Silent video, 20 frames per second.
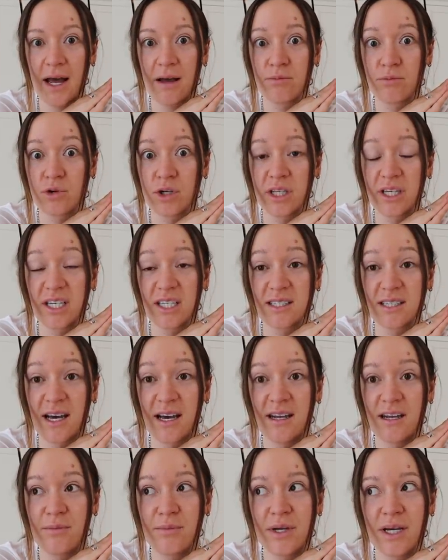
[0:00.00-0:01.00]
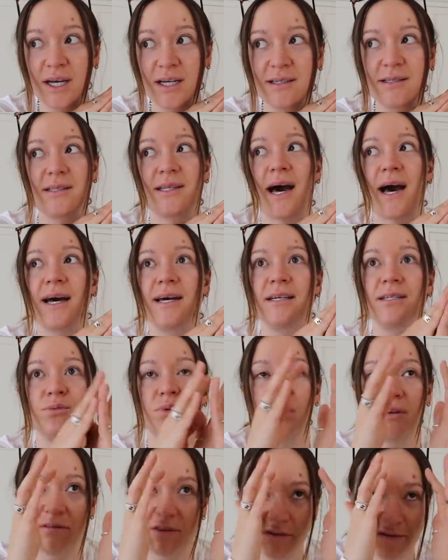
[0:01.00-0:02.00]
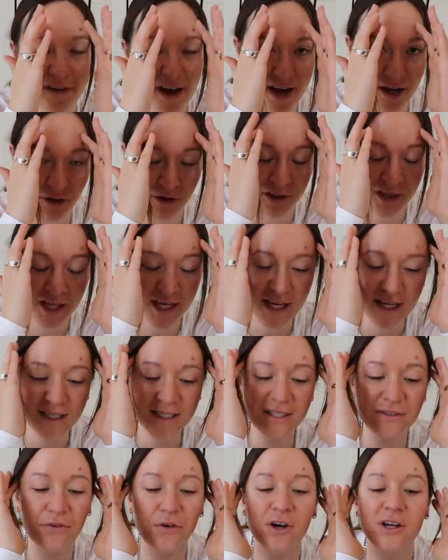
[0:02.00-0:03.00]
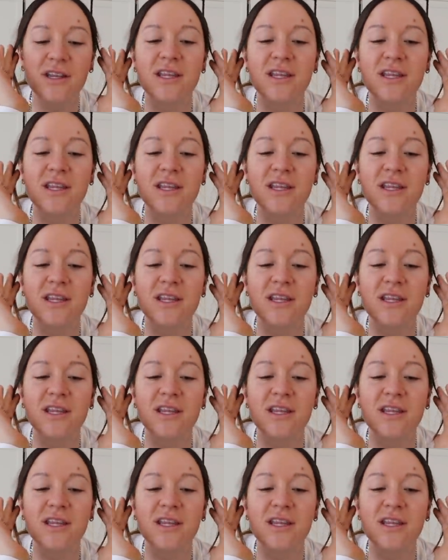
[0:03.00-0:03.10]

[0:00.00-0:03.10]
am really excited because that is one of the final things for